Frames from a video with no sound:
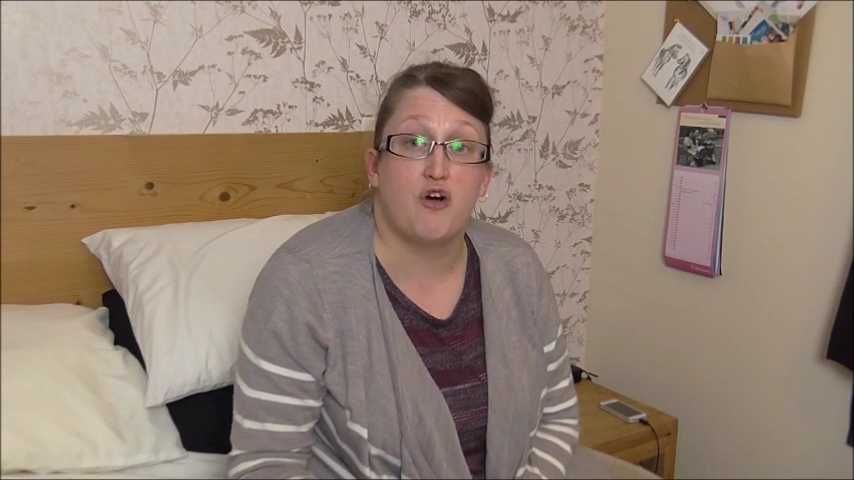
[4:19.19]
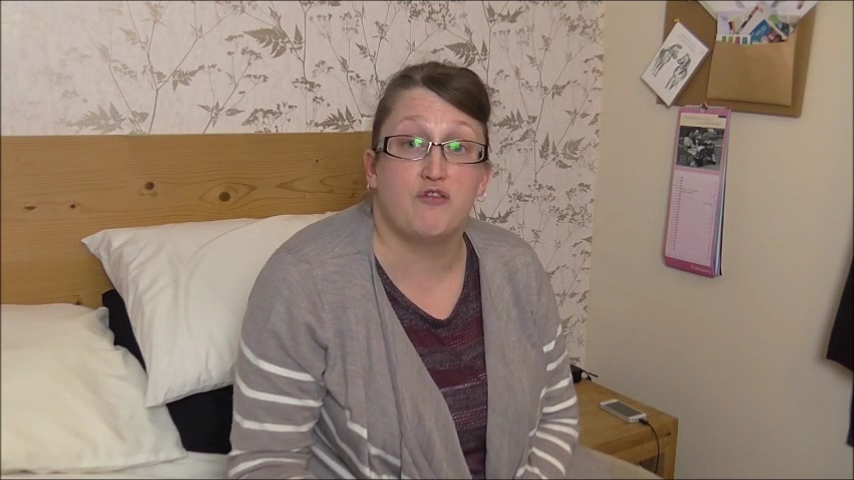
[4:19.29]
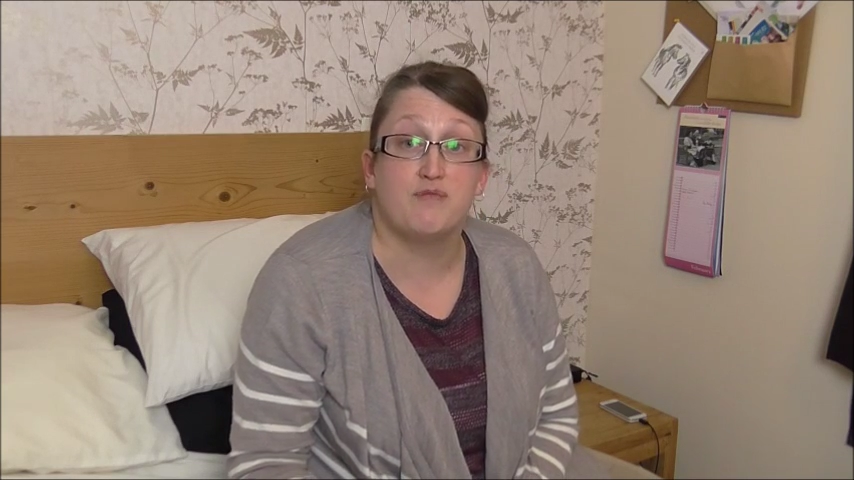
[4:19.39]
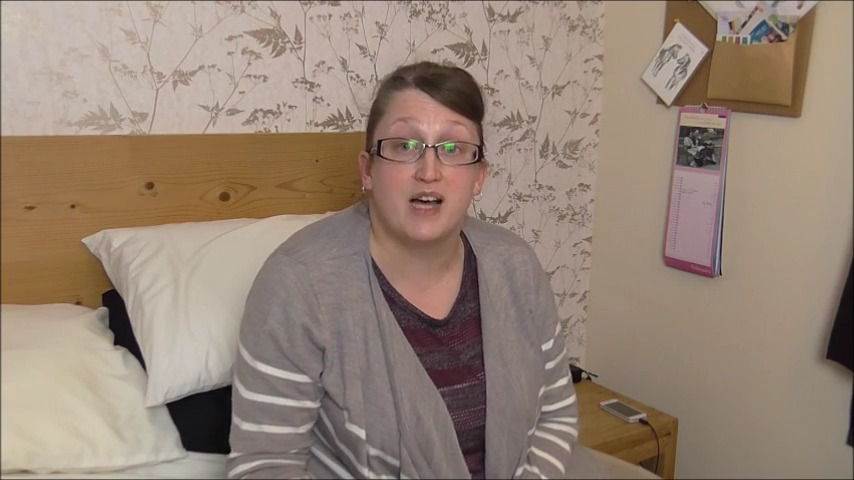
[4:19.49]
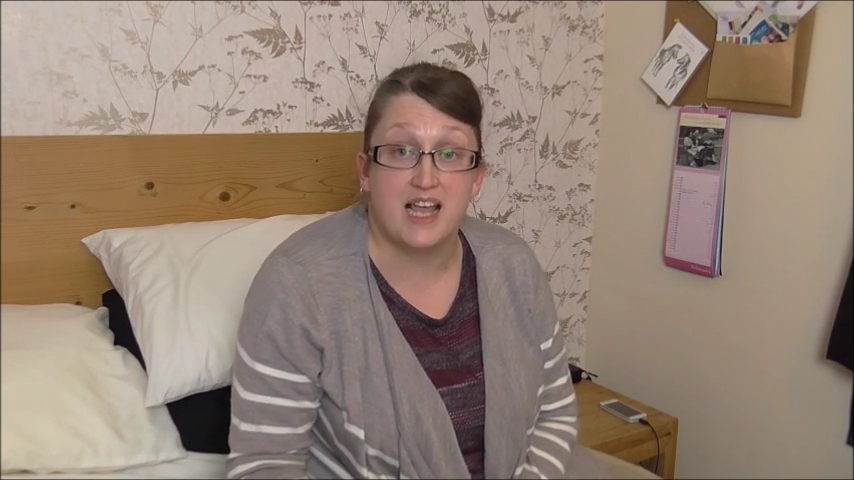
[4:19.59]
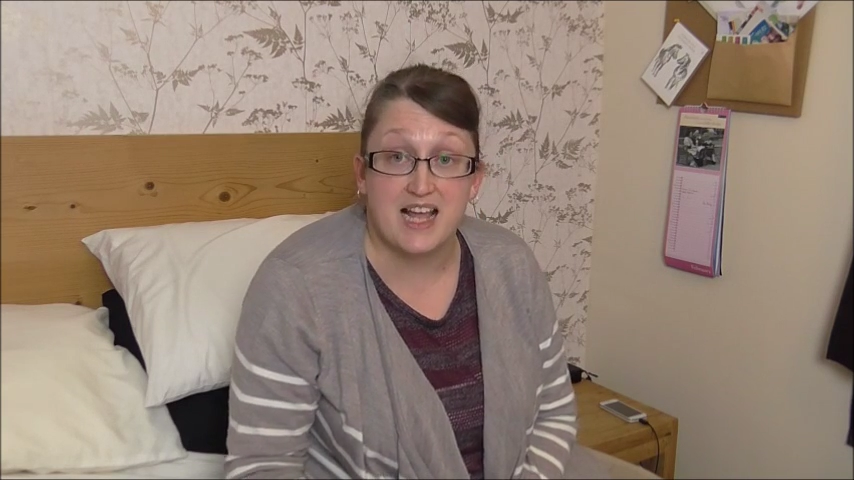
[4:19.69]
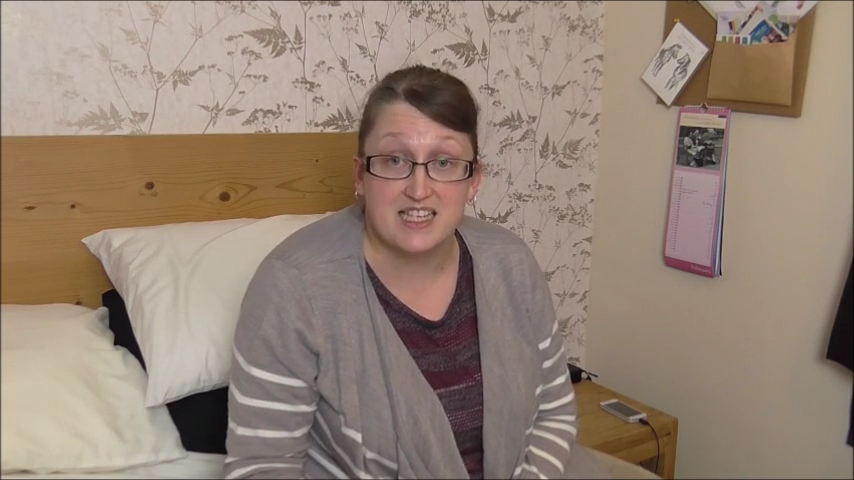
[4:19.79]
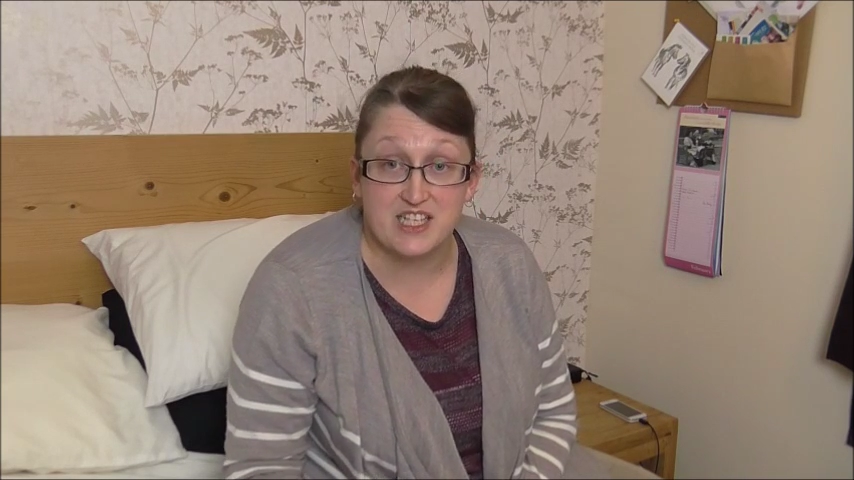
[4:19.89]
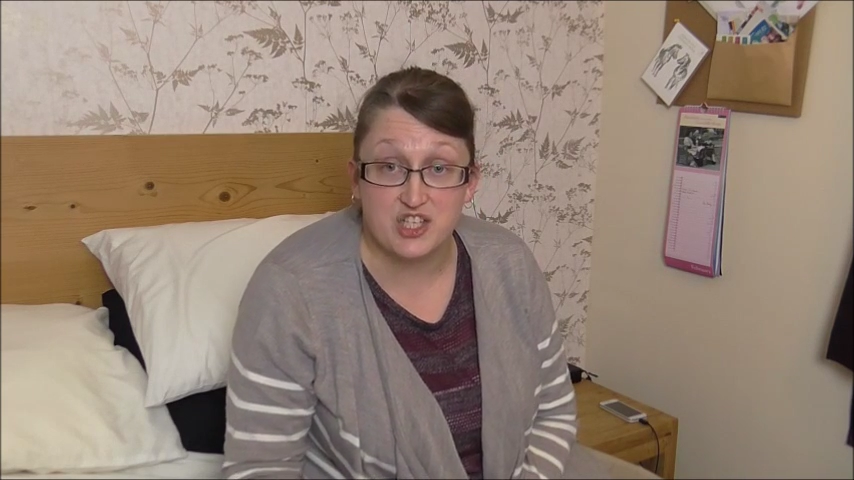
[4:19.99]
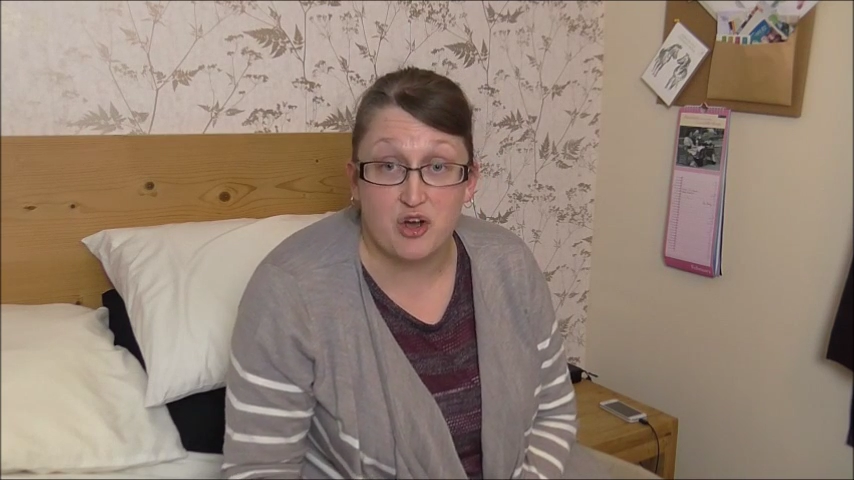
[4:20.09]
of my
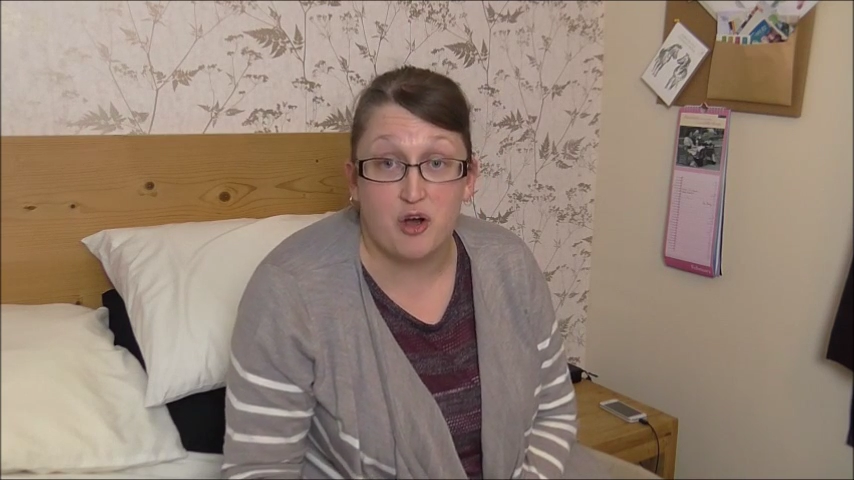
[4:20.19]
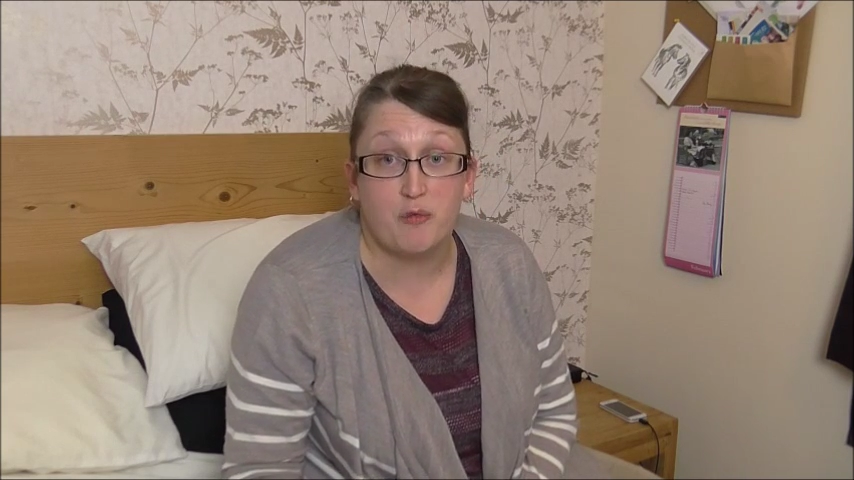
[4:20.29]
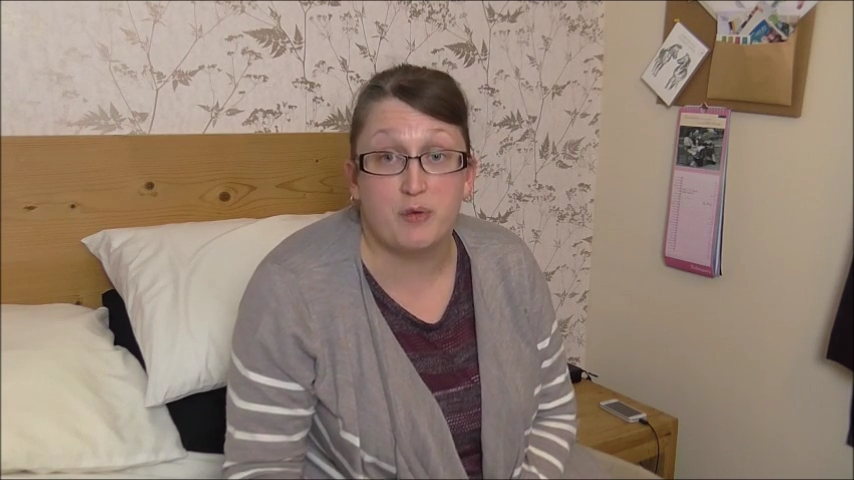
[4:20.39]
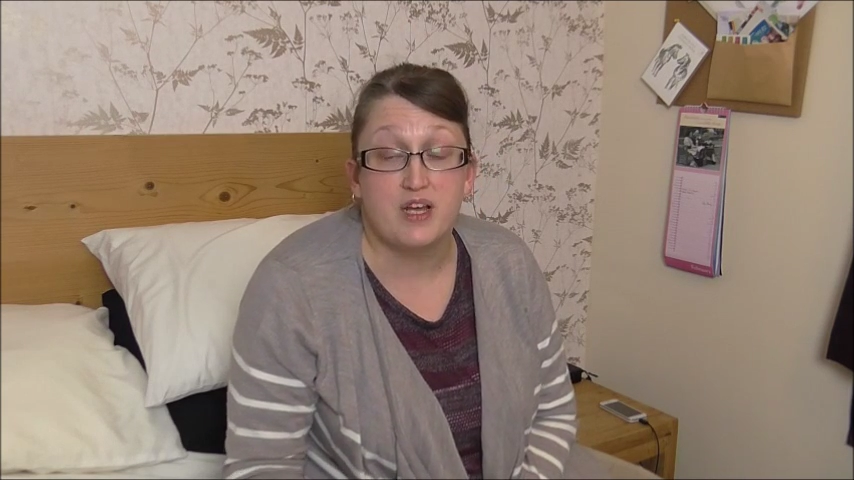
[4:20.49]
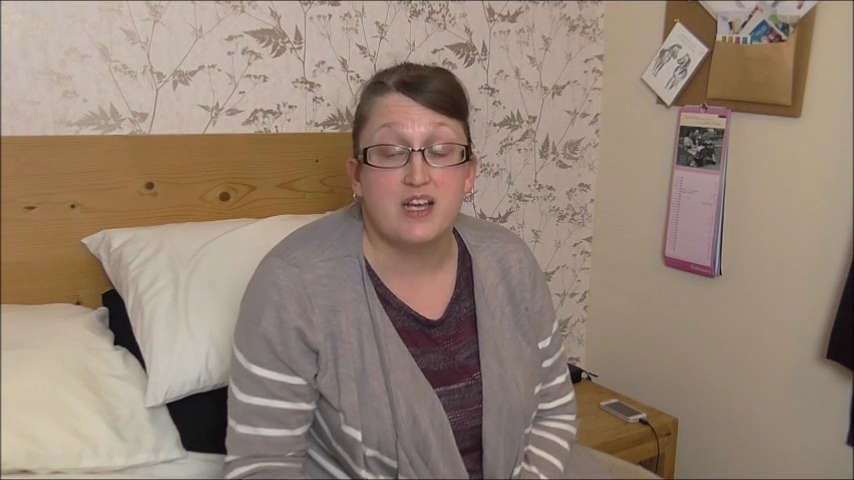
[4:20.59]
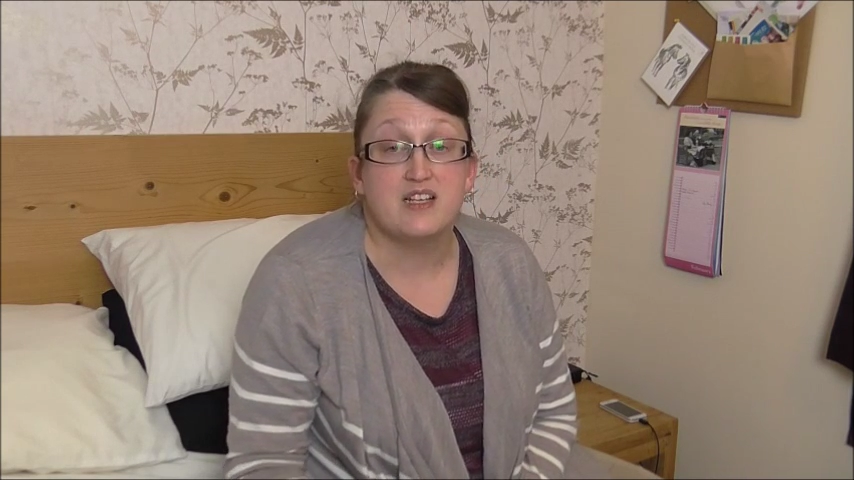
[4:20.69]
Etsy shop